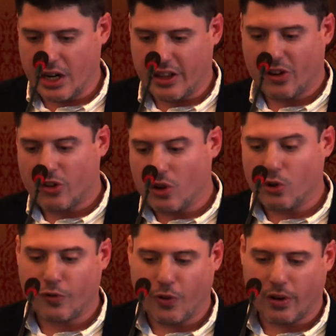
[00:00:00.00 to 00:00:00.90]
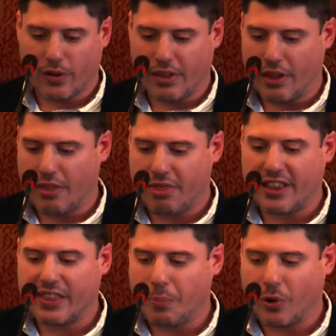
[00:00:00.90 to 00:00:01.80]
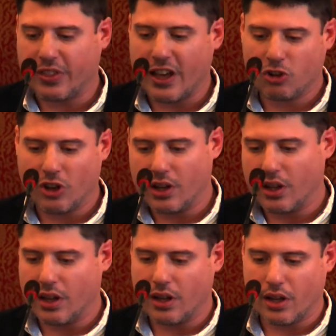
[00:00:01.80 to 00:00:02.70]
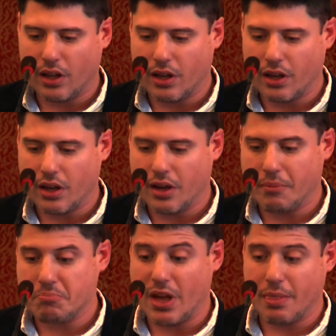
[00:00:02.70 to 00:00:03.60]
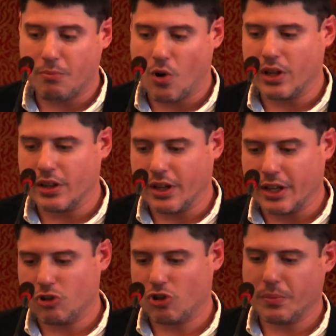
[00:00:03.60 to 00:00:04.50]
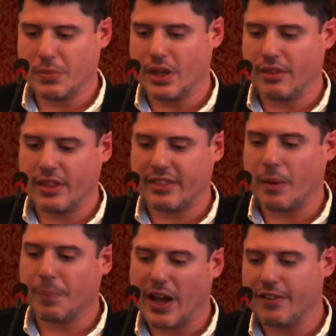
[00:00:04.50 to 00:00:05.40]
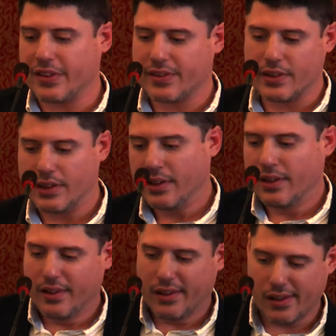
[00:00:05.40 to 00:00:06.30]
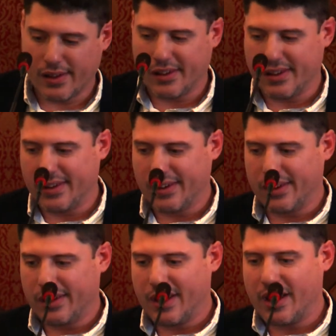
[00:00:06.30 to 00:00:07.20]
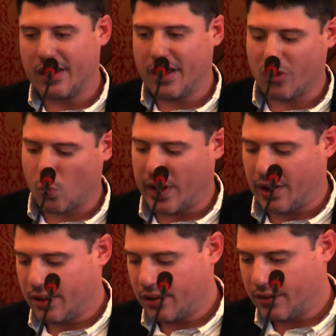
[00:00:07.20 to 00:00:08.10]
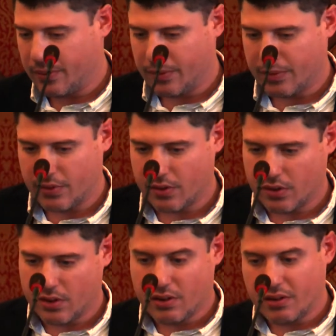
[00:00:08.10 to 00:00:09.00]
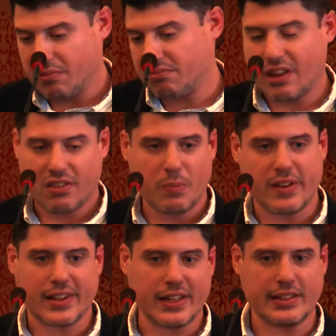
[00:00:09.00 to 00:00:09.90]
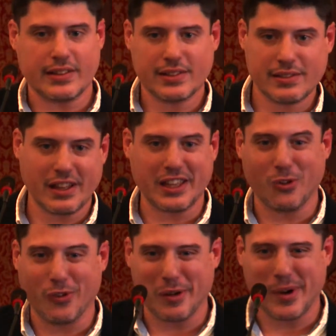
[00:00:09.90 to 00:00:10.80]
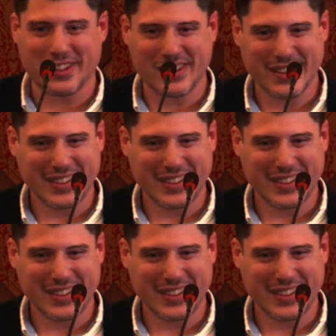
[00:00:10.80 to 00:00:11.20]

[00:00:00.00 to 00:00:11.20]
And it's also good for data protection and more enriched data privacy as well. That's basically it. Thank you very much.